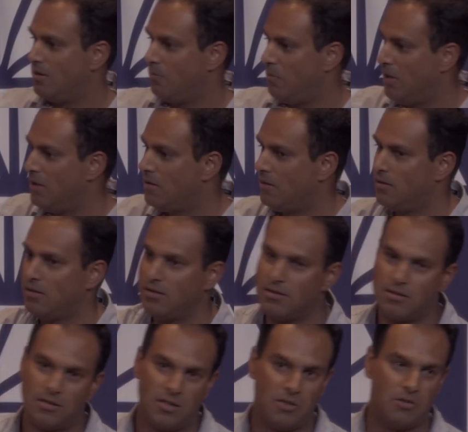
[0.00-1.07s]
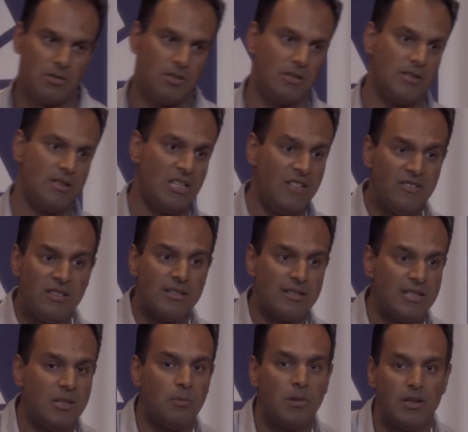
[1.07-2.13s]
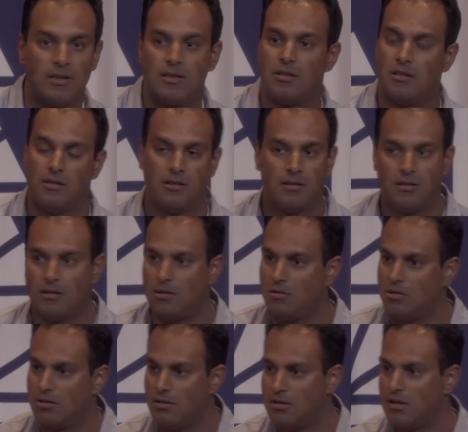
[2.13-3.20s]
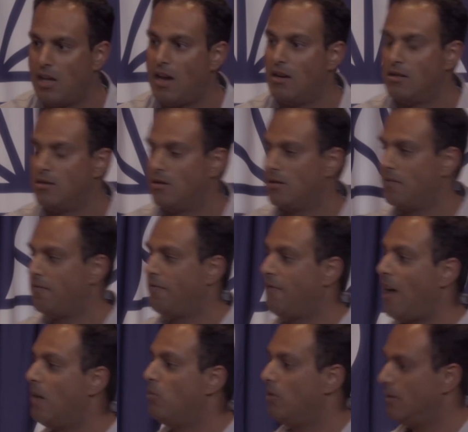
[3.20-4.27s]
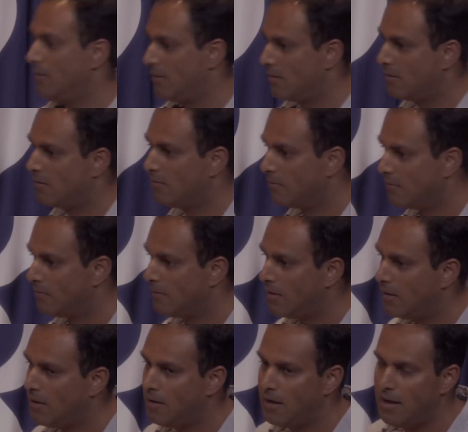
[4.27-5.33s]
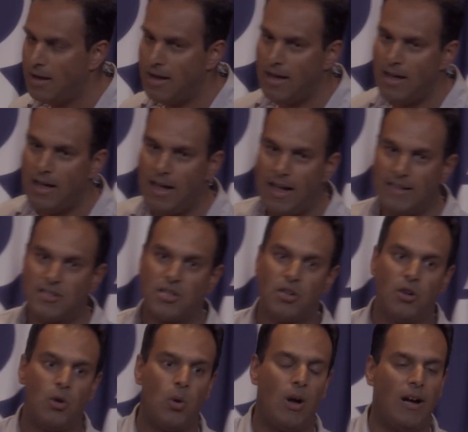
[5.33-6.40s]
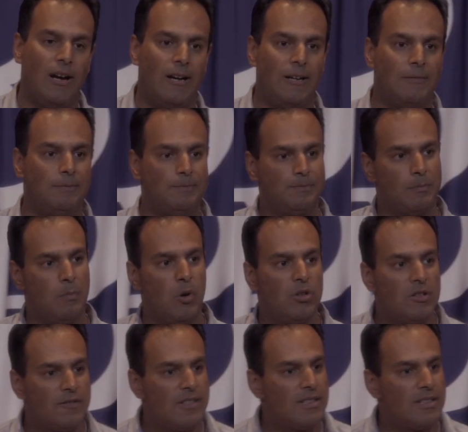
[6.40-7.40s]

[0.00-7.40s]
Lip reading: the B-tier institutions, even the C+ tier institutions, they are just fabulous. And so both of